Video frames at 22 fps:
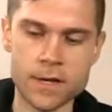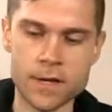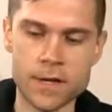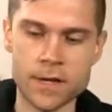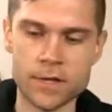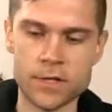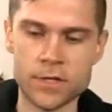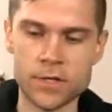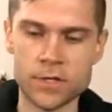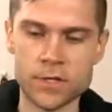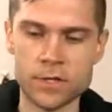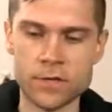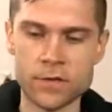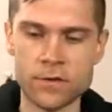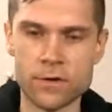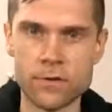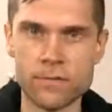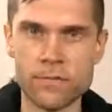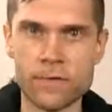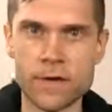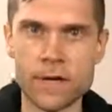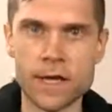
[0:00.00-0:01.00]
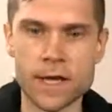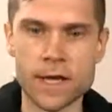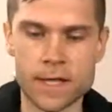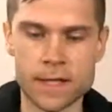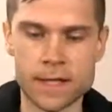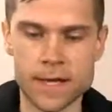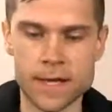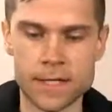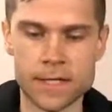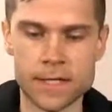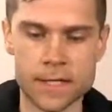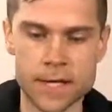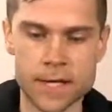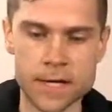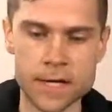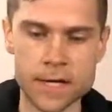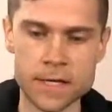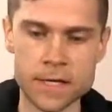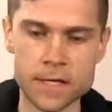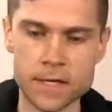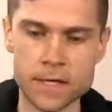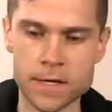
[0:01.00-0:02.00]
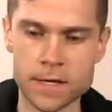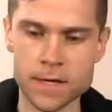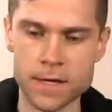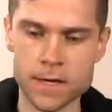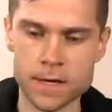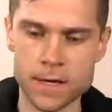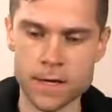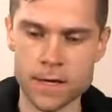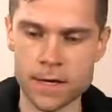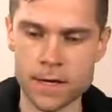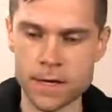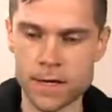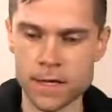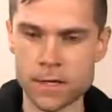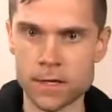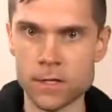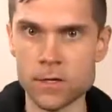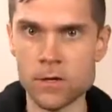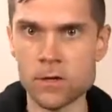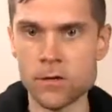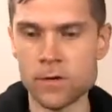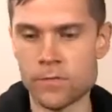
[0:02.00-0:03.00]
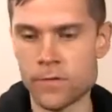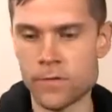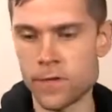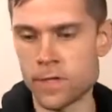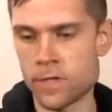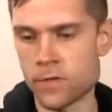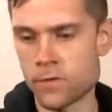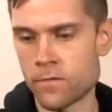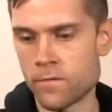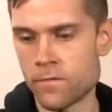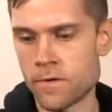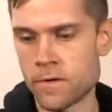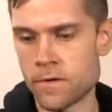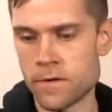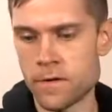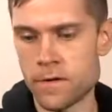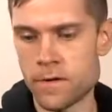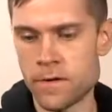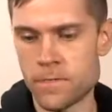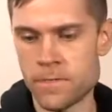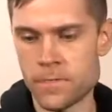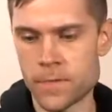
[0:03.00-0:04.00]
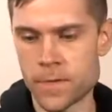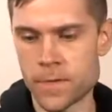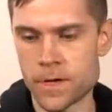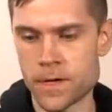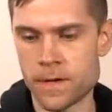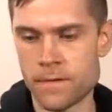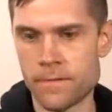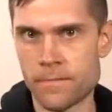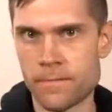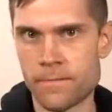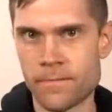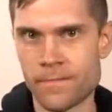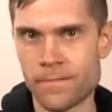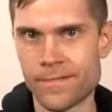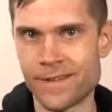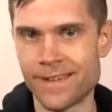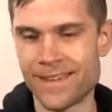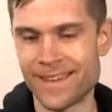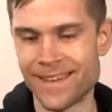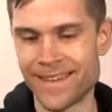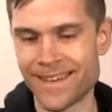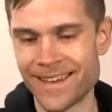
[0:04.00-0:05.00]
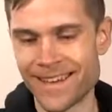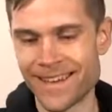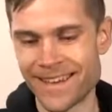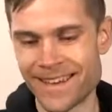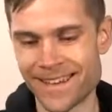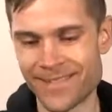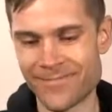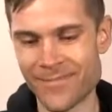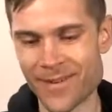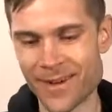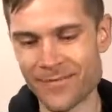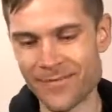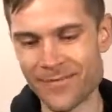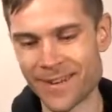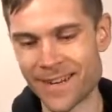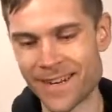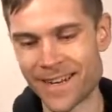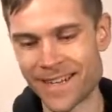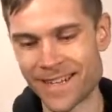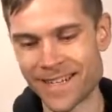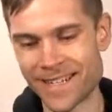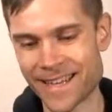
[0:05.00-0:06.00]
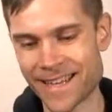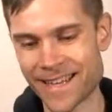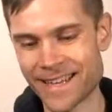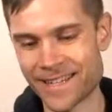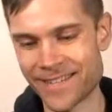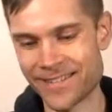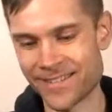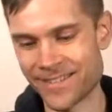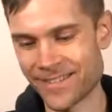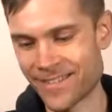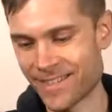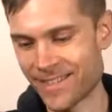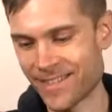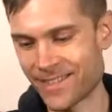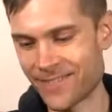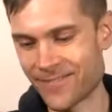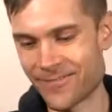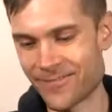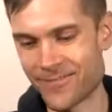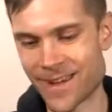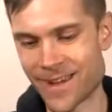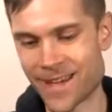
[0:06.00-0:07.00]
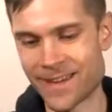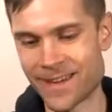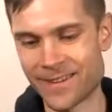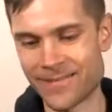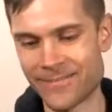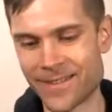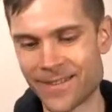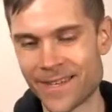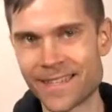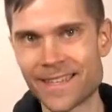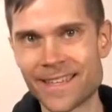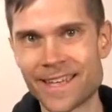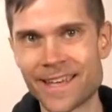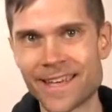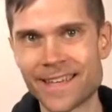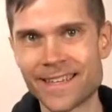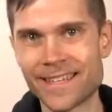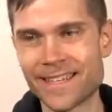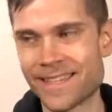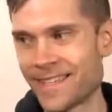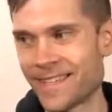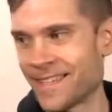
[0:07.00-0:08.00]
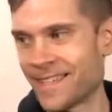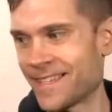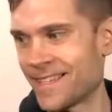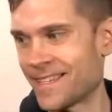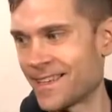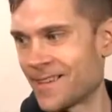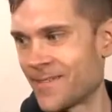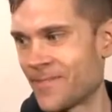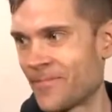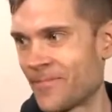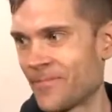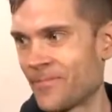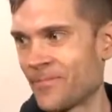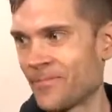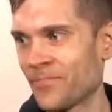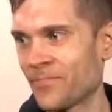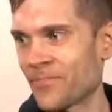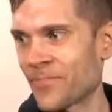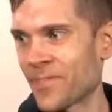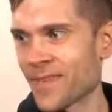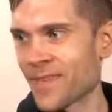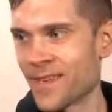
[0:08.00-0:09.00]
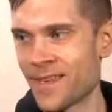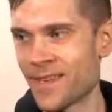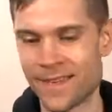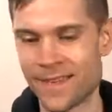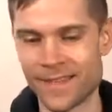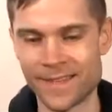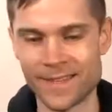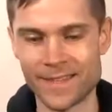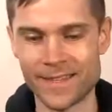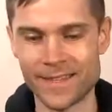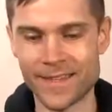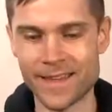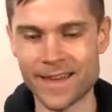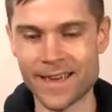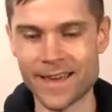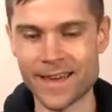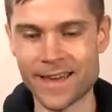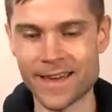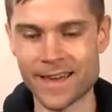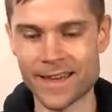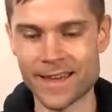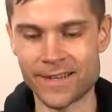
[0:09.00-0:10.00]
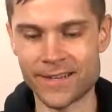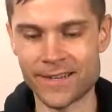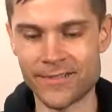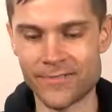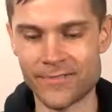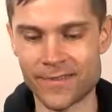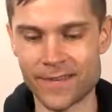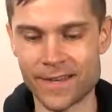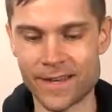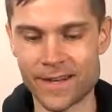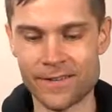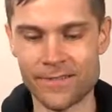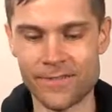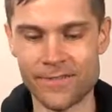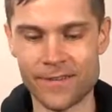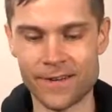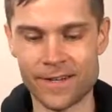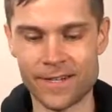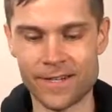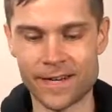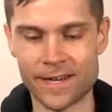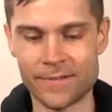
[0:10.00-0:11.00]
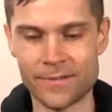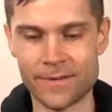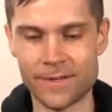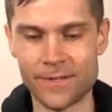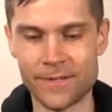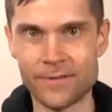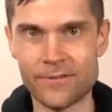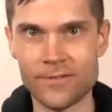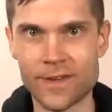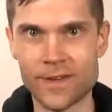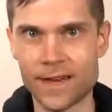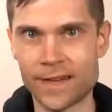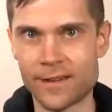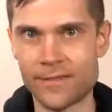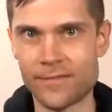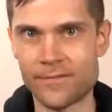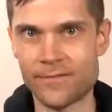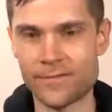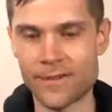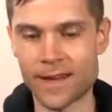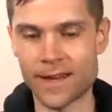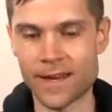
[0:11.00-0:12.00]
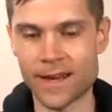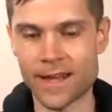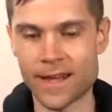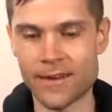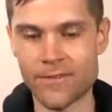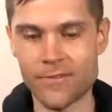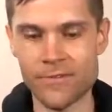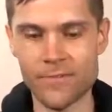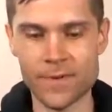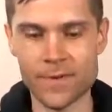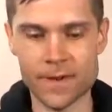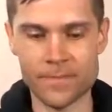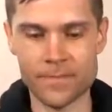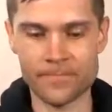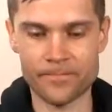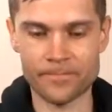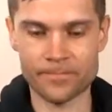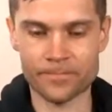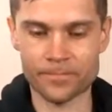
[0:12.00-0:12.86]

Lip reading: I just started reading it last night. Solid read so far. My reading schedule is so random these days. Just yeah, I don't get a lot of time to do that right now, but